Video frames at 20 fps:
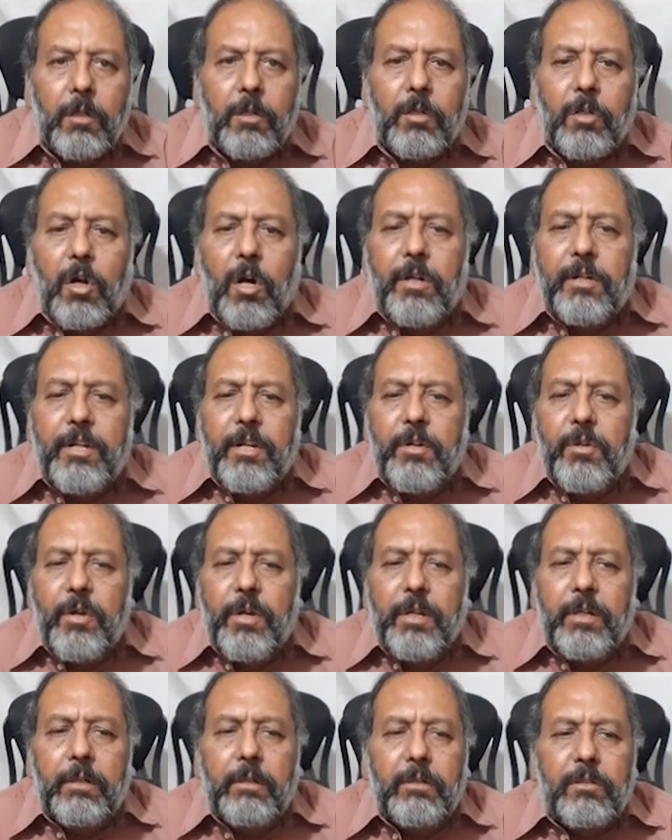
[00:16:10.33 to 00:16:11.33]

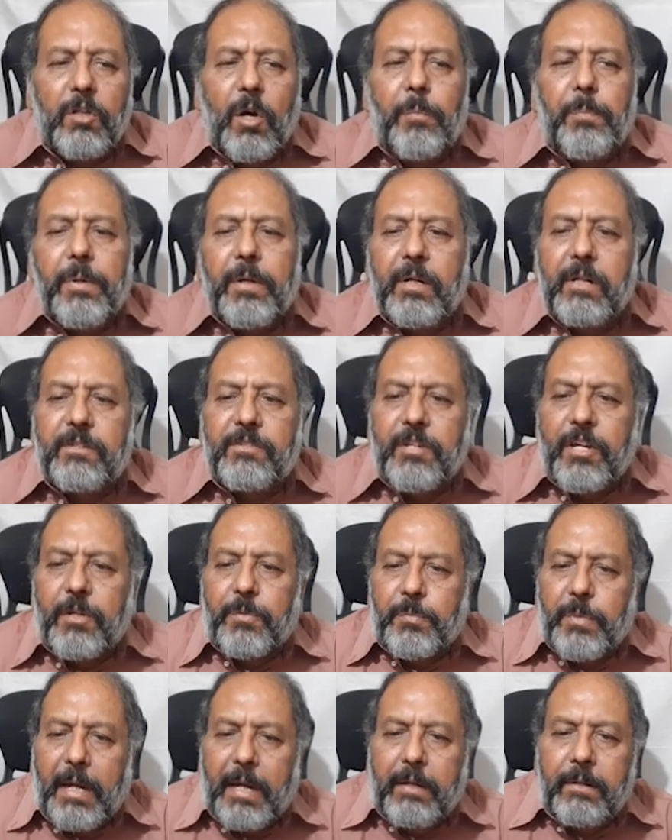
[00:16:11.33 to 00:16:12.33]
continuing topical
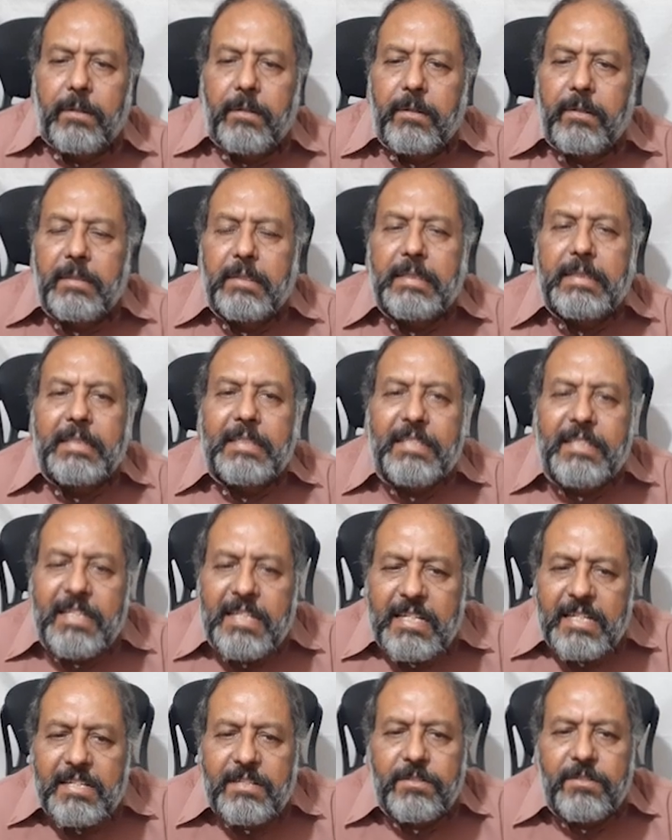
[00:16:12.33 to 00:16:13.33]
treatment,
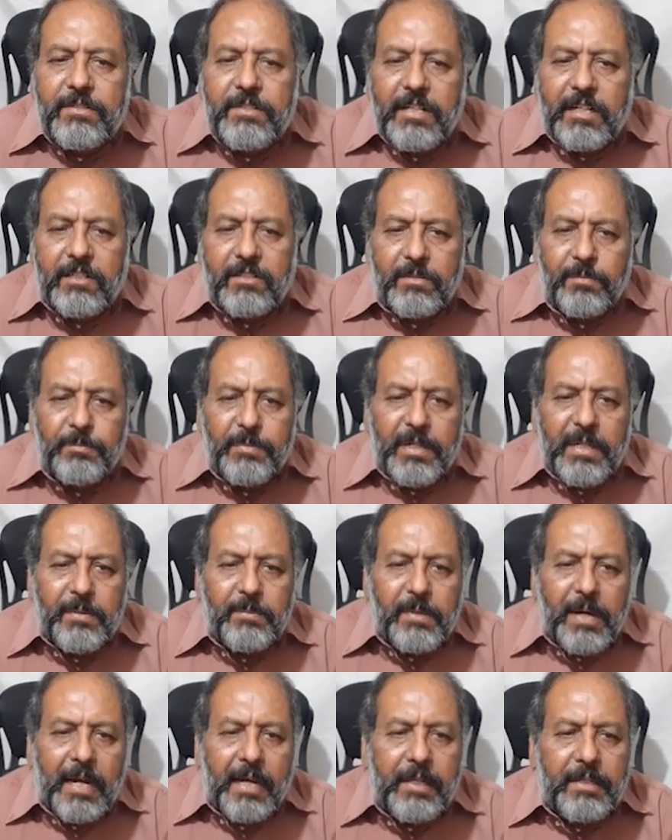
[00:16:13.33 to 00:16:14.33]
these just
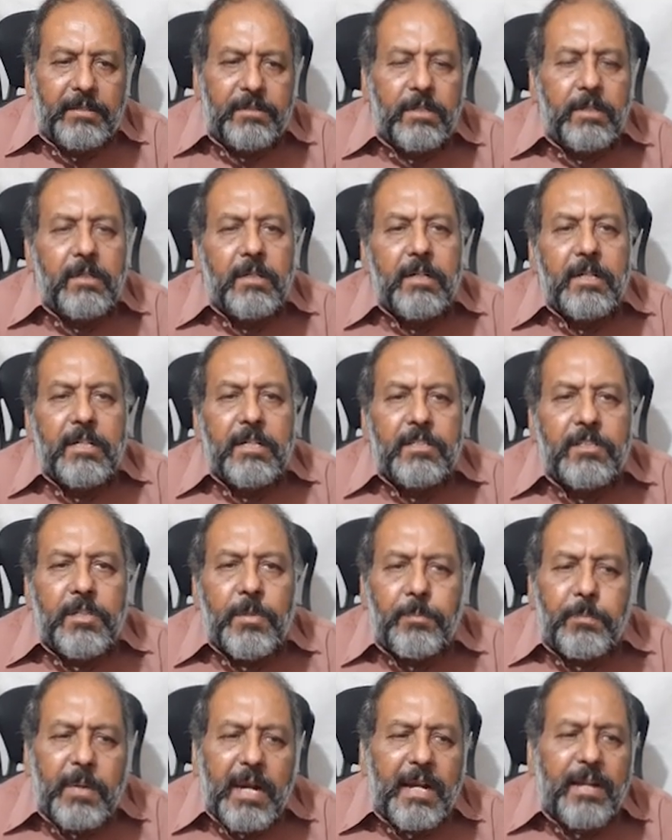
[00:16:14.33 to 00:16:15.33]
minimize
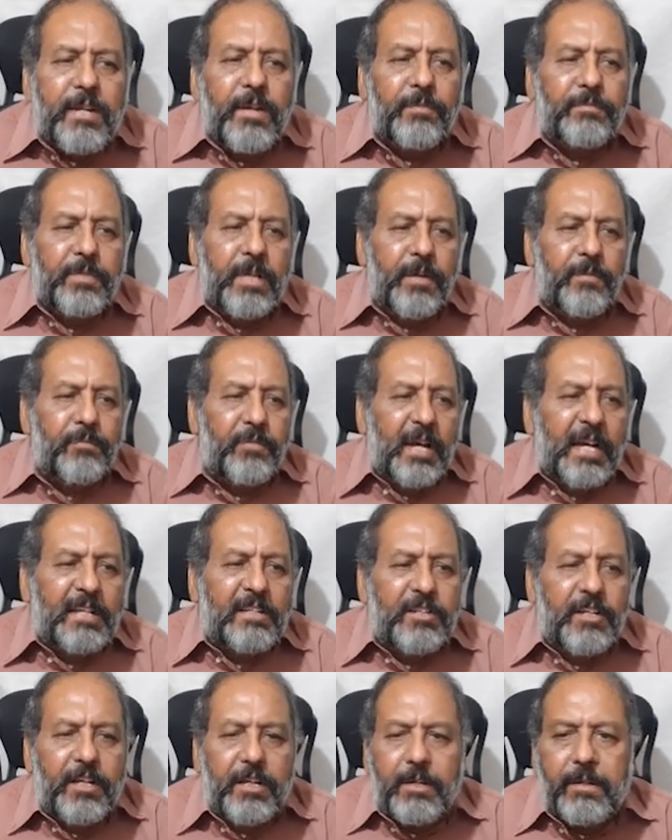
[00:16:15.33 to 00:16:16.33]
spread of the
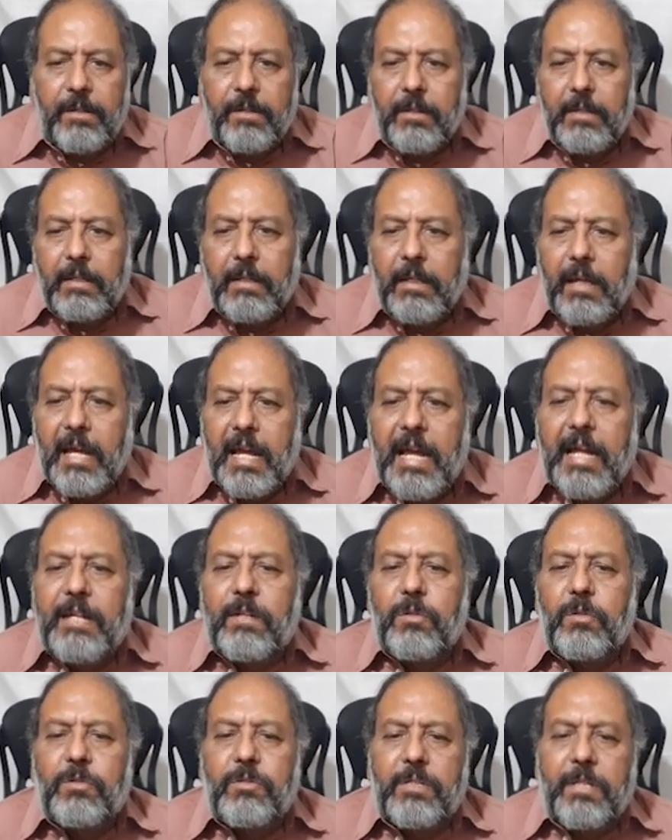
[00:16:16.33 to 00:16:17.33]
infection and
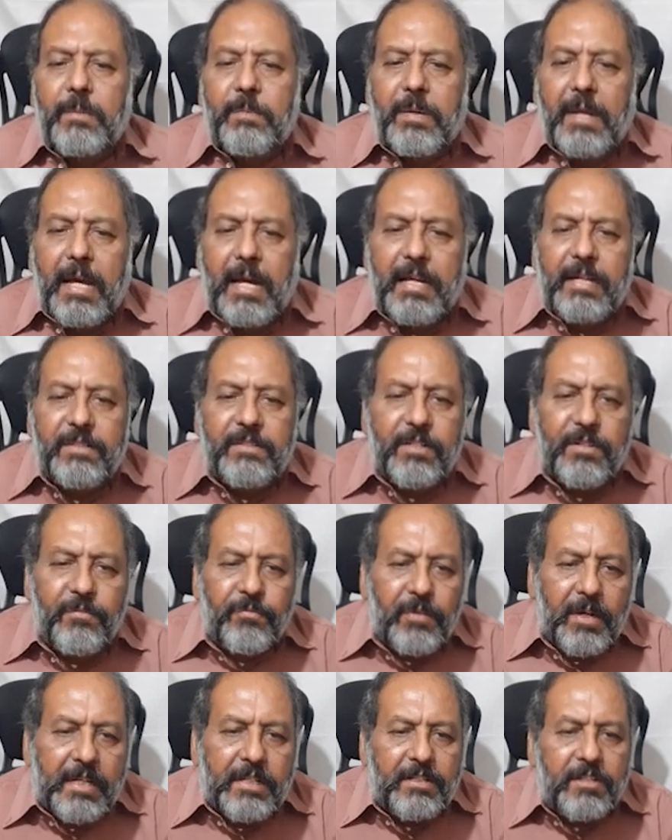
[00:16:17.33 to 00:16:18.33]
to stabilize
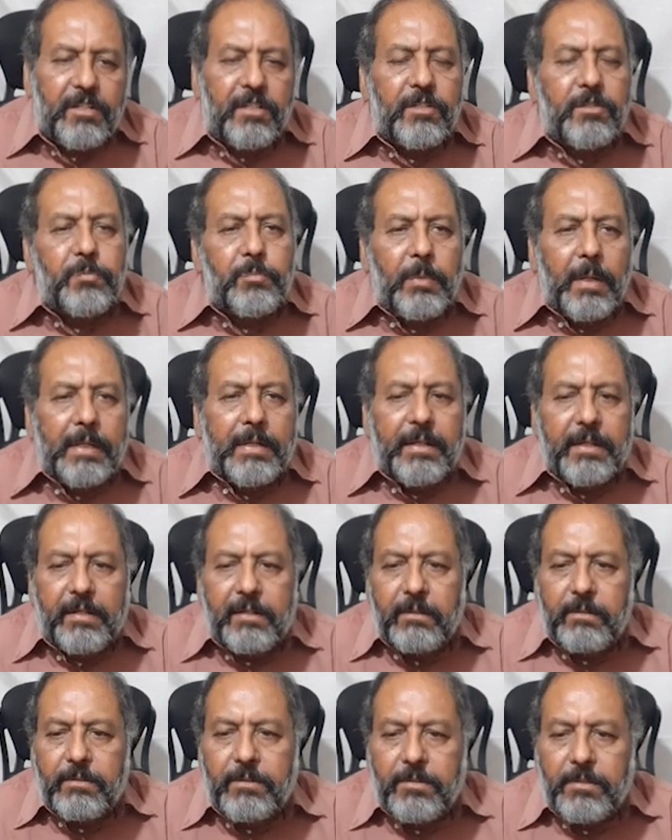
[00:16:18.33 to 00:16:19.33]
infectious
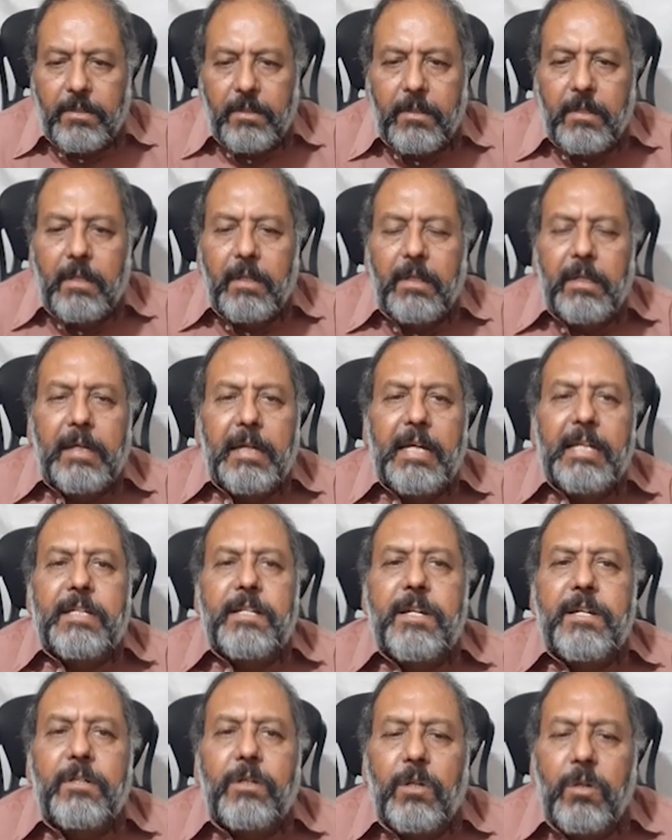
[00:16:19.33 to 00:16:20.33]
particles. It
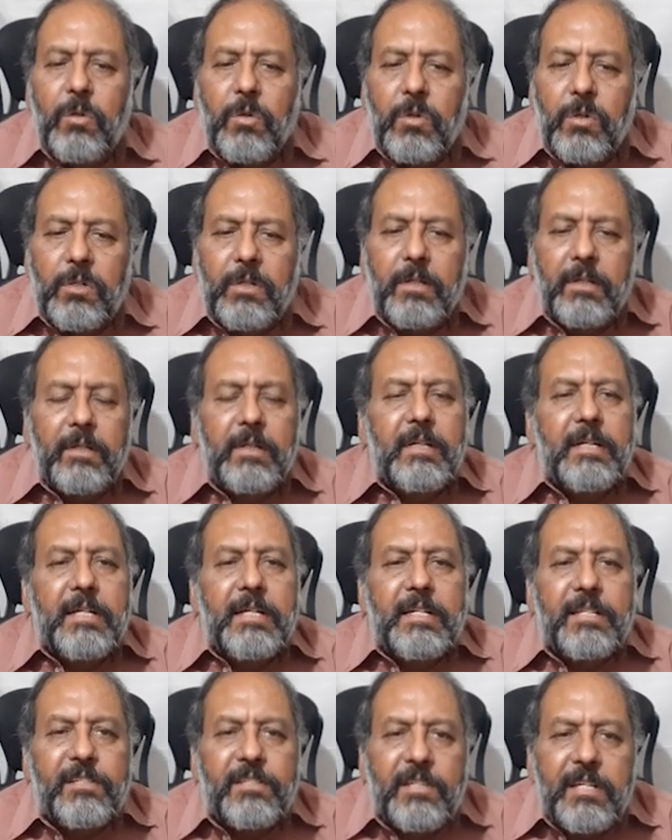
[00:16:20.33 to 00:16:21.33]
includes
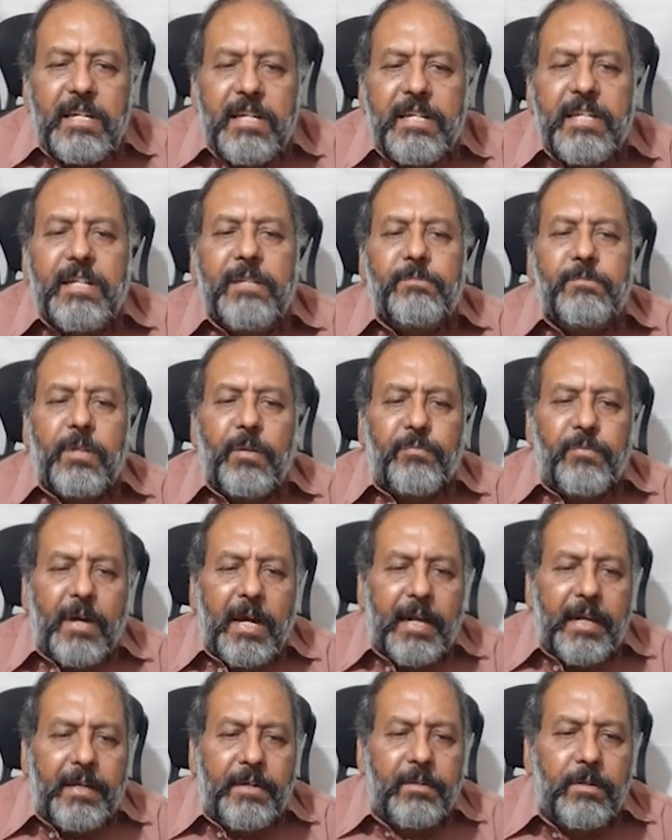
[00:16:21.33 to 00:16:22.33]
selenium
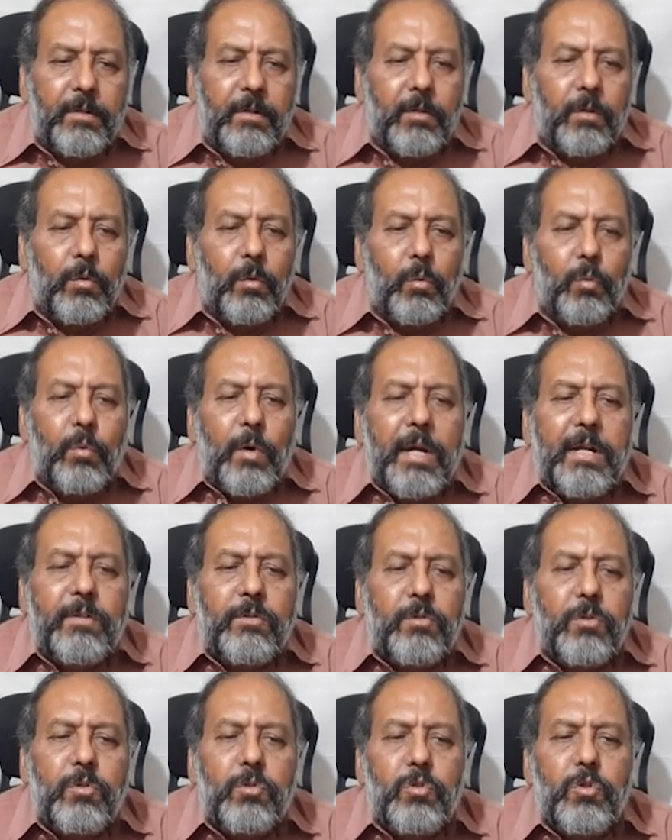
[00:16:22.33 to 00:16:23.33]
sulfide 1
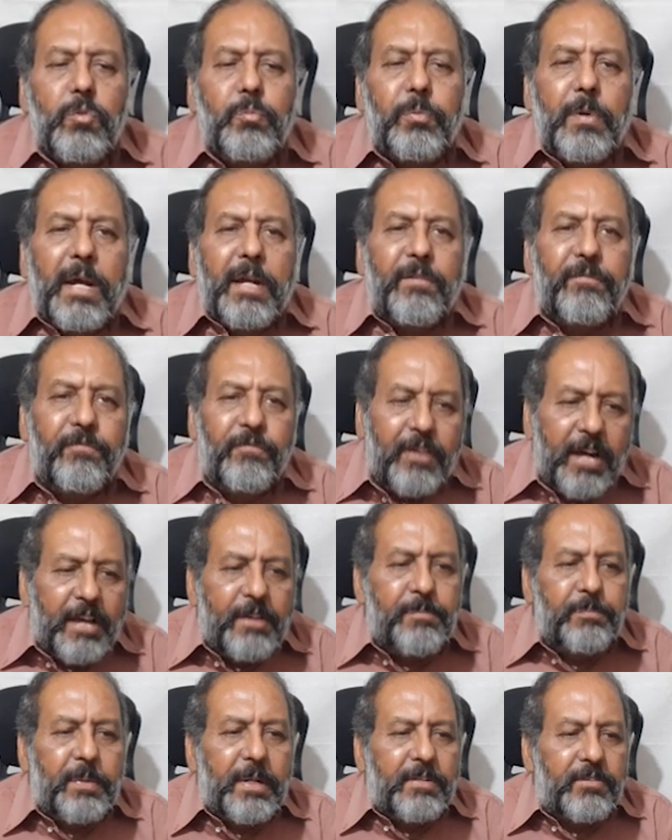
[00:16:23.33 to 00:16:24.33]
to
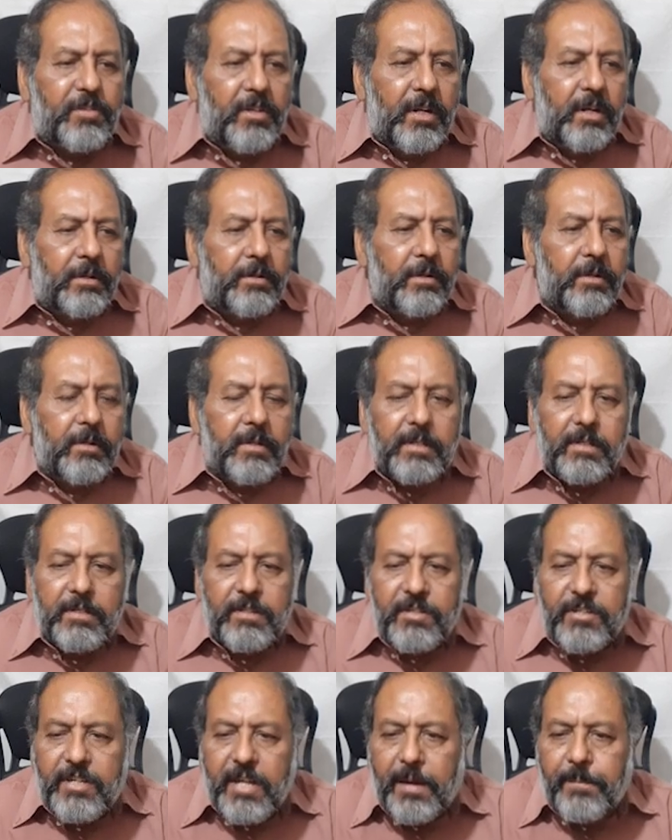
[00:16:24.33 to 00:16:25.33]
2.5%
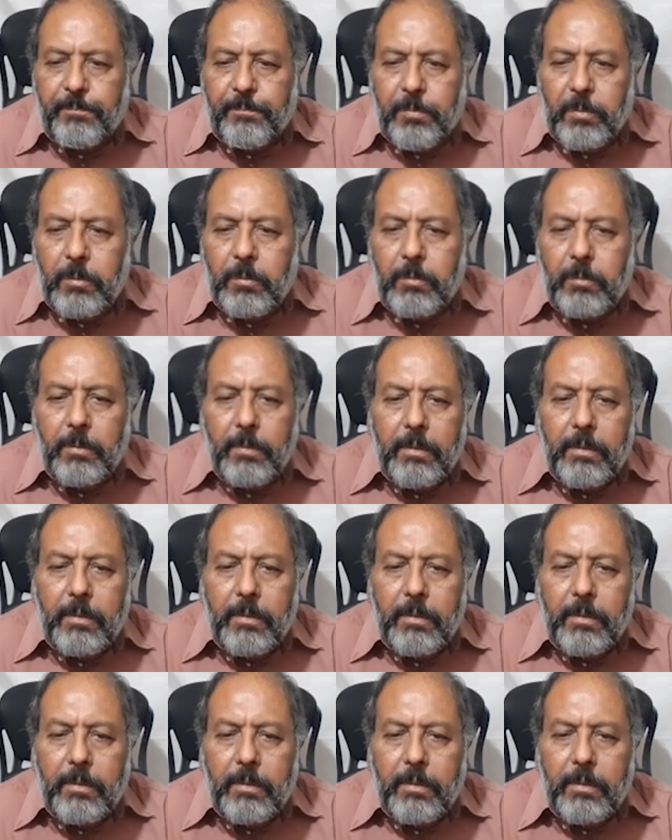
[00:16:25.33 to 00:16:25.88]
shampoo,